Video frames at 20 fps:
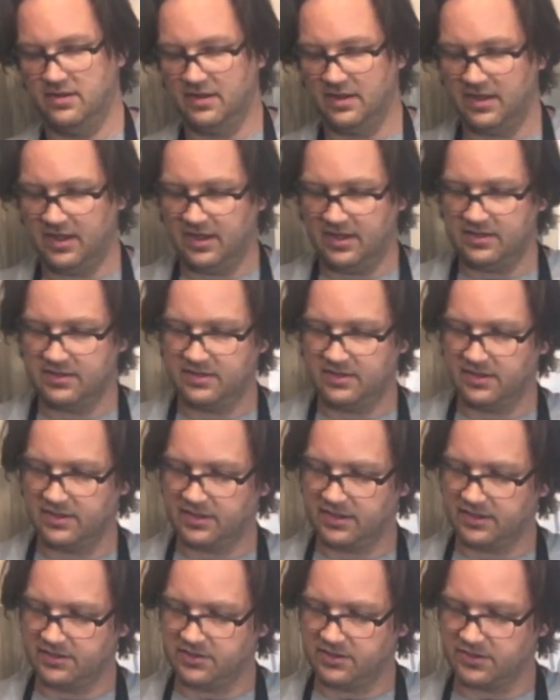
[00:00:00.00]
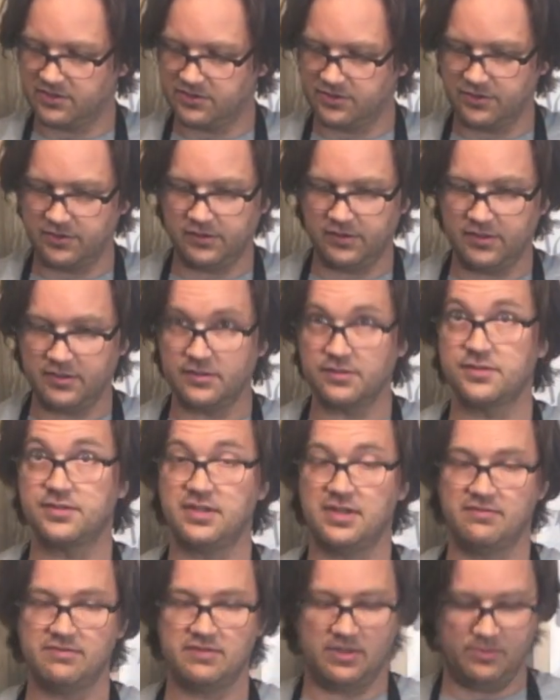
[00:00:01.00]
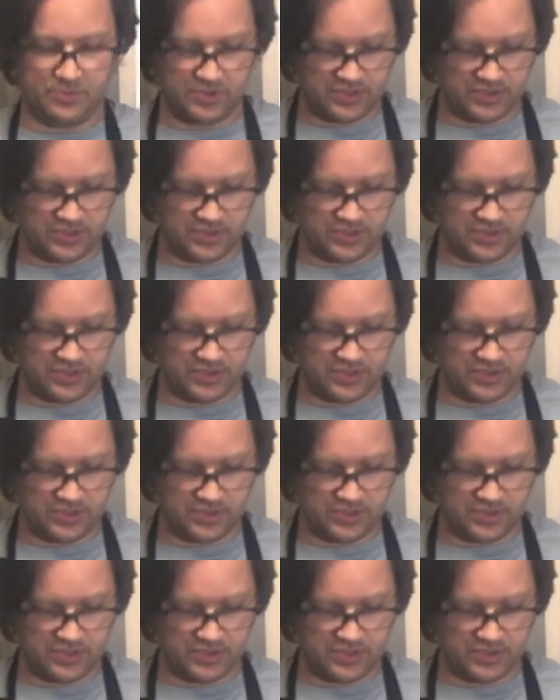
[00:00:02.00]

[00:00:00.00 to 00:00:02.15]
Again, like I talked earlier, save that